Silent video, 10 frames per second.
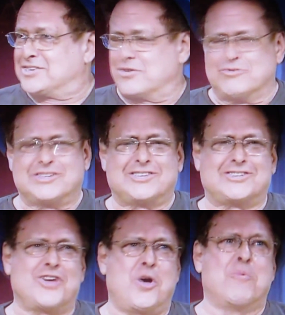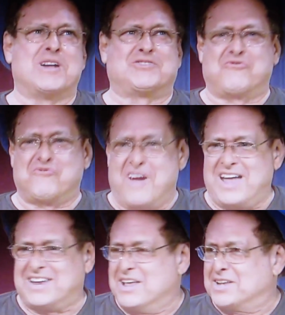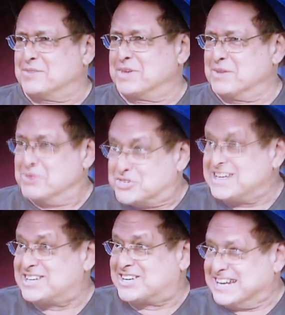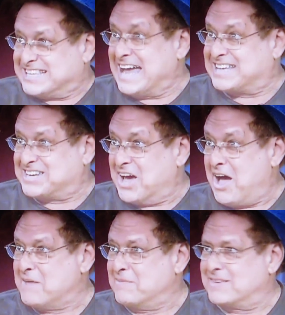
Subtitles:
So it was so much fun to be a musician at that time.